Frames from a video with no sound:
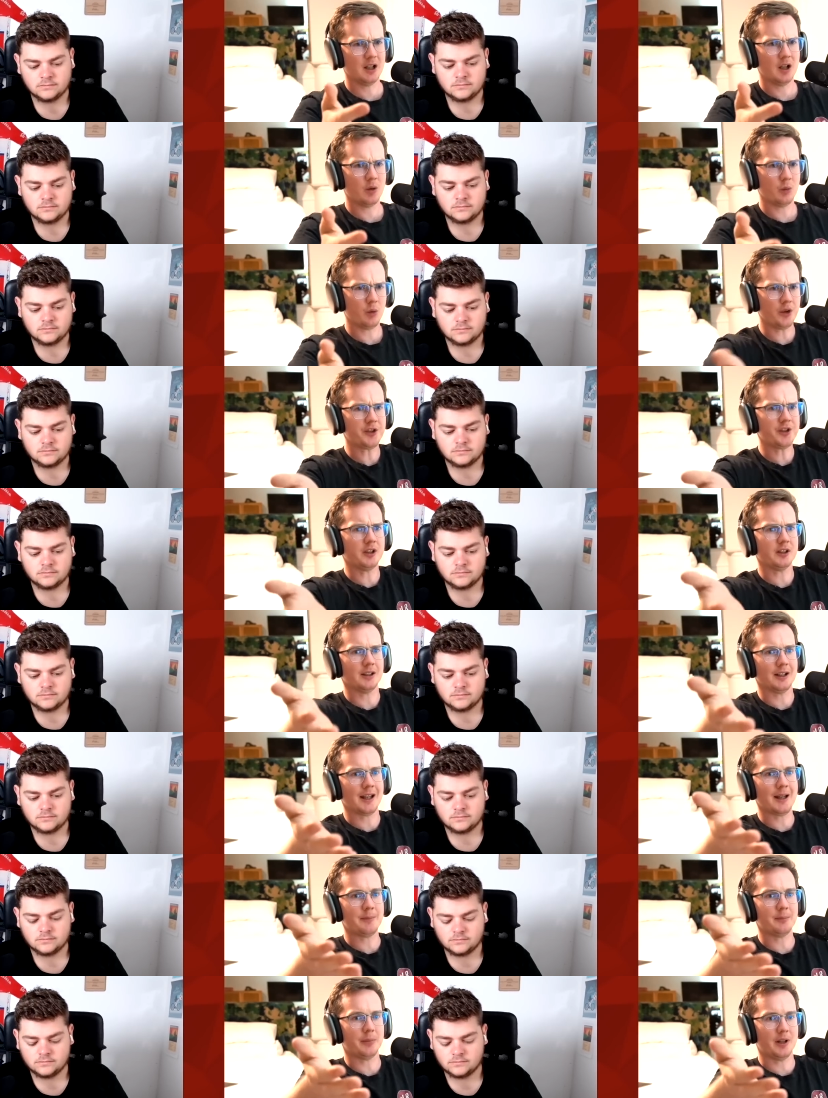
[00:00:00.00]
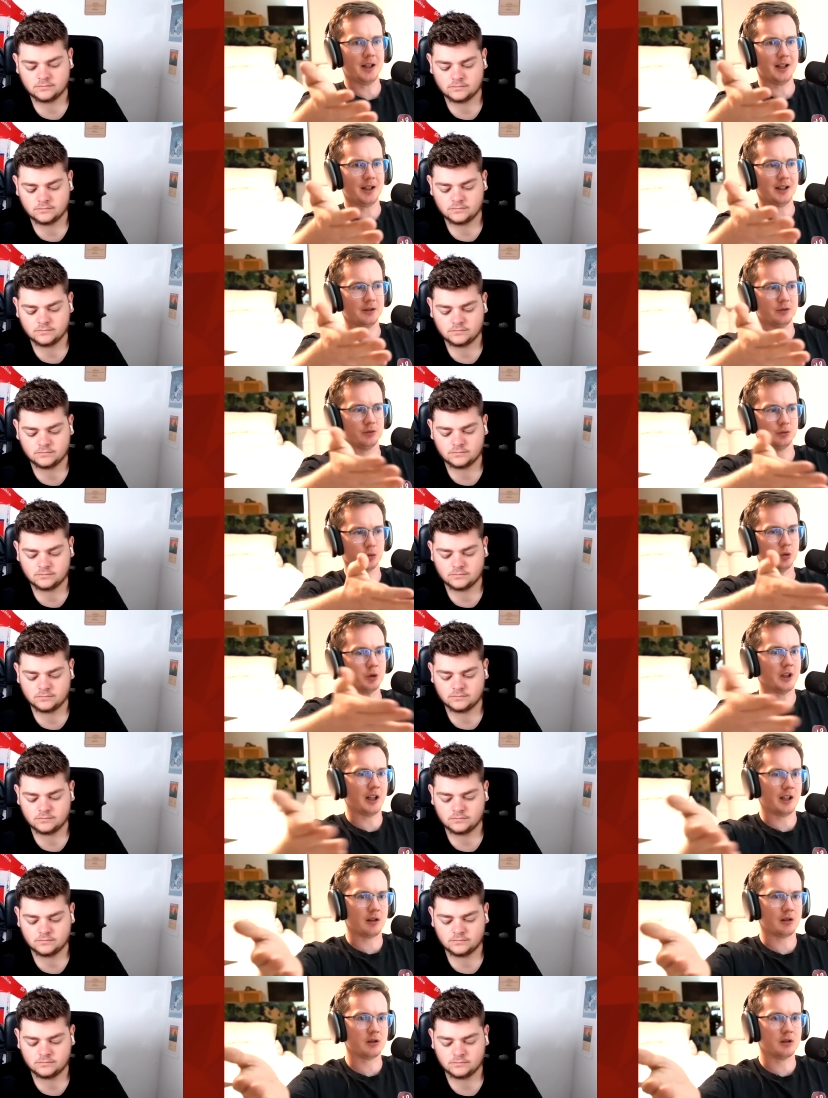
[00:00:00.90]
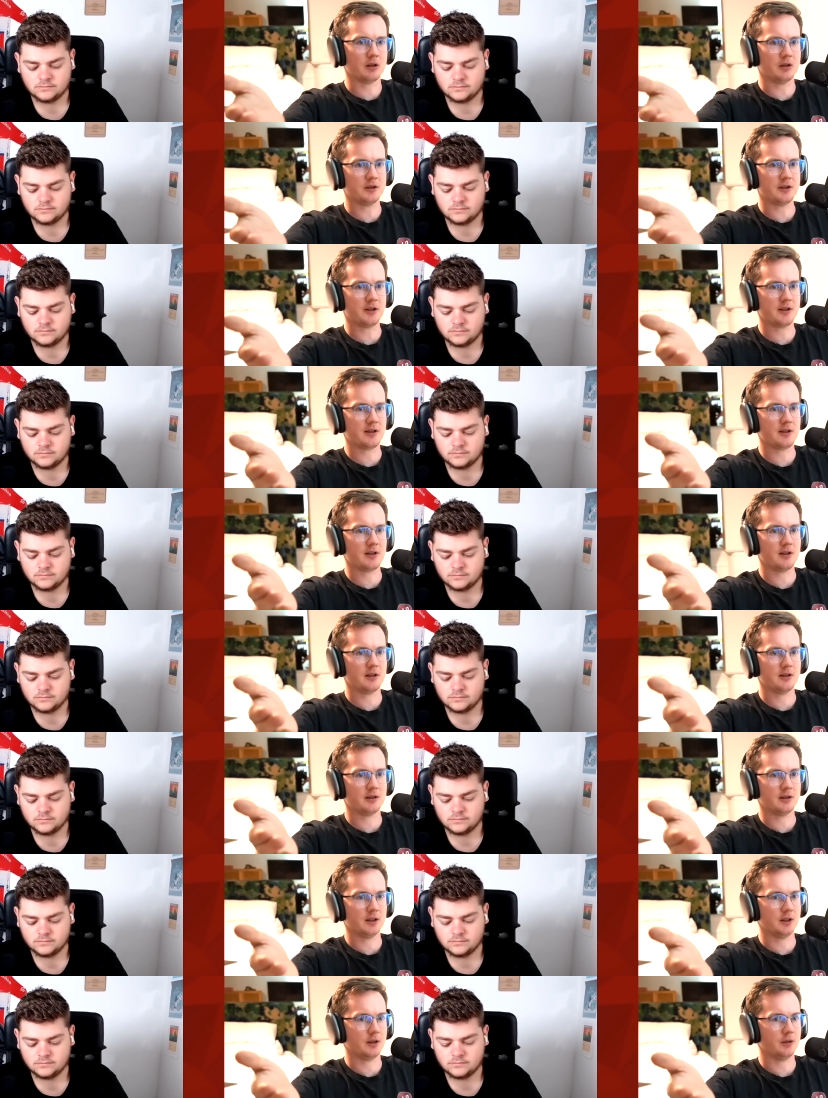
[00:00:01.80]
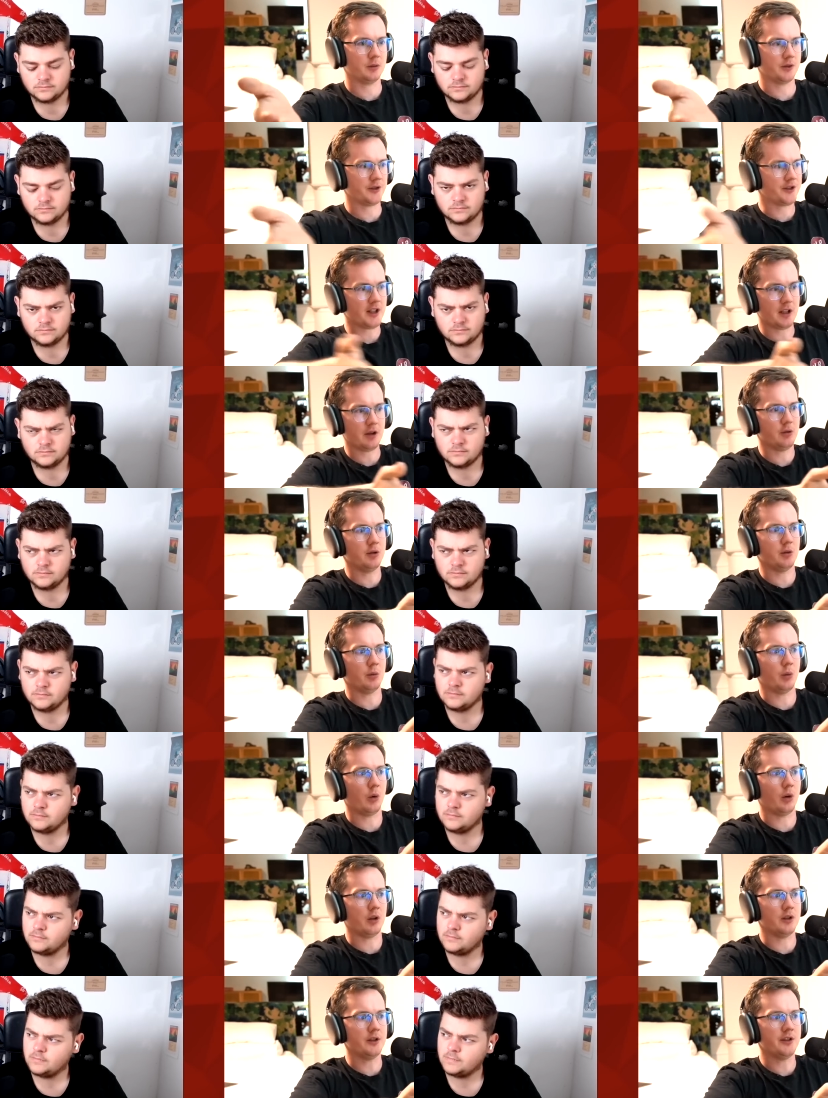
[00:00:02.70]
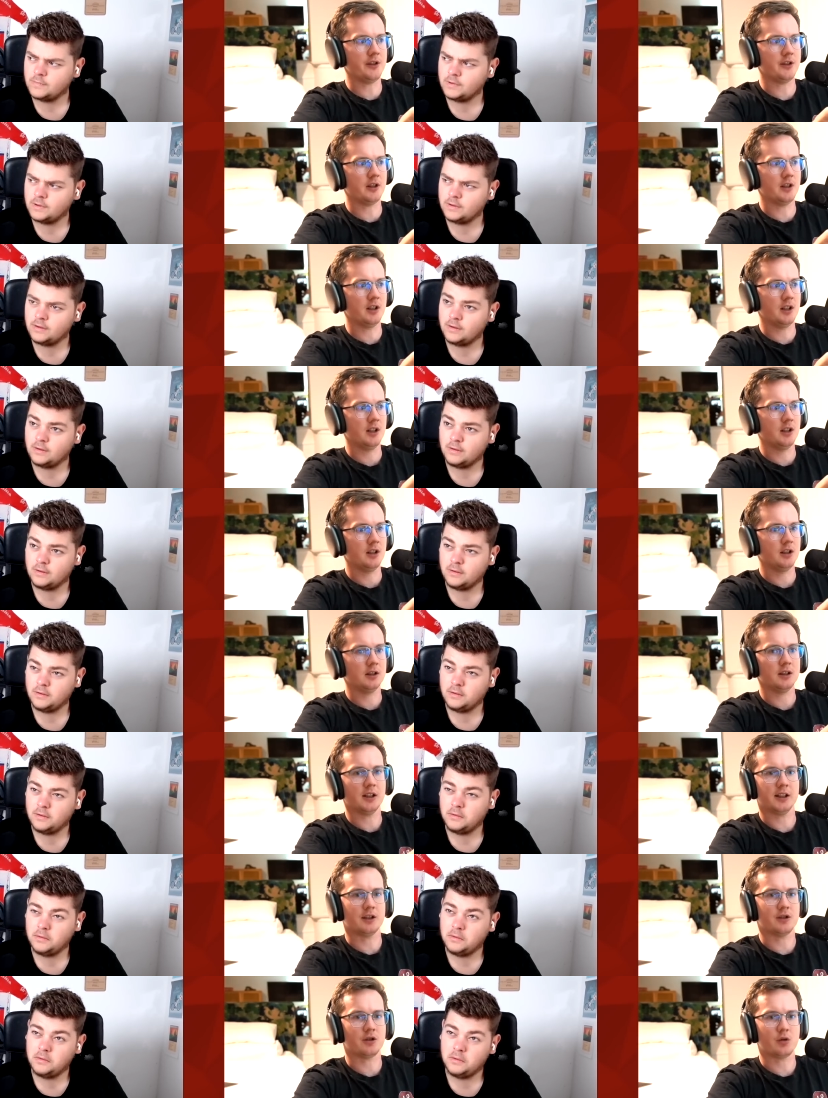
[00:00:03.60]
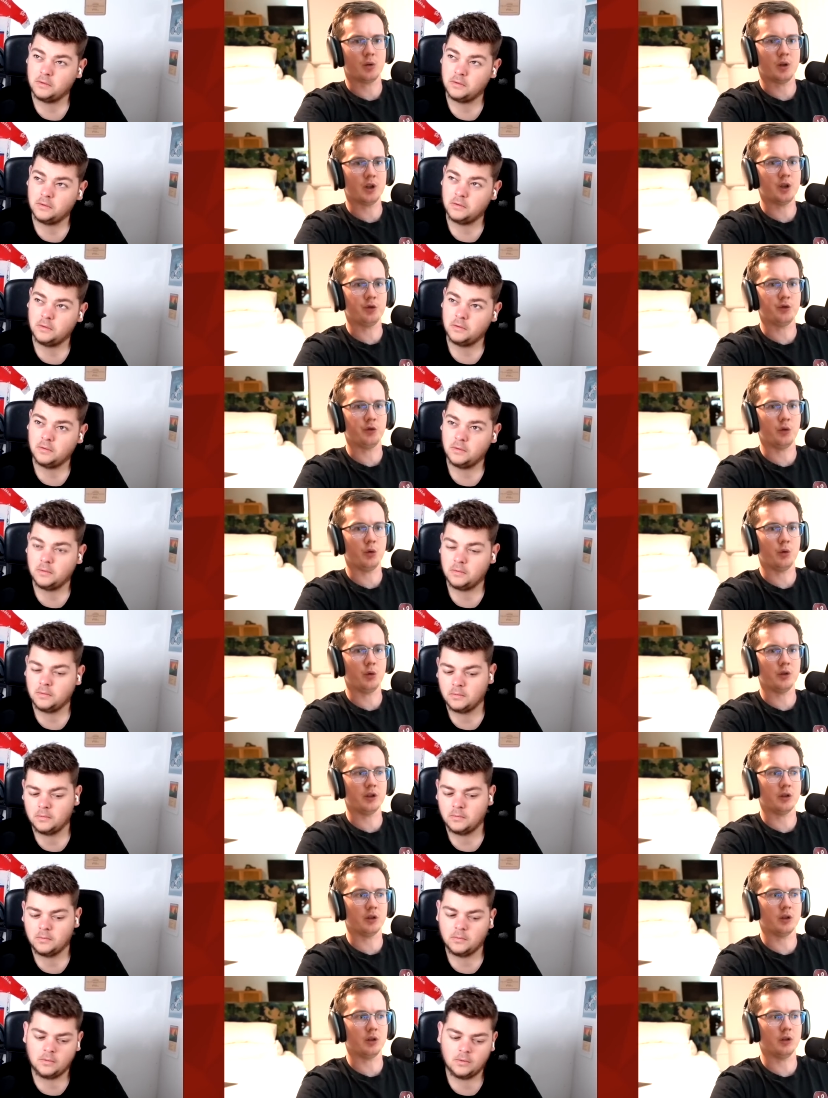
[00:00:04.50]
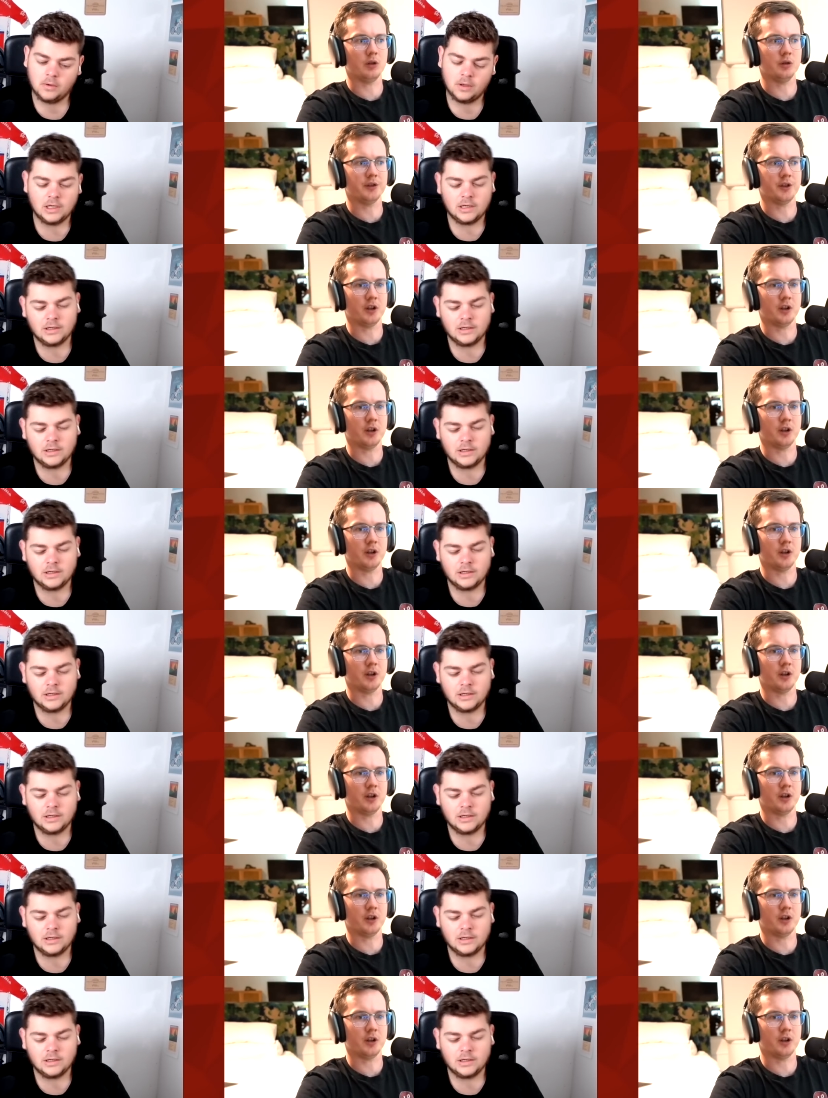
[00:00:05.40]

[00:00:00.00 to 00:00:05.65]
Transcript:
Speaker 1: Wasn't Lampard Rune Herregodts? Wasn't that who he was? Like a 24-year-old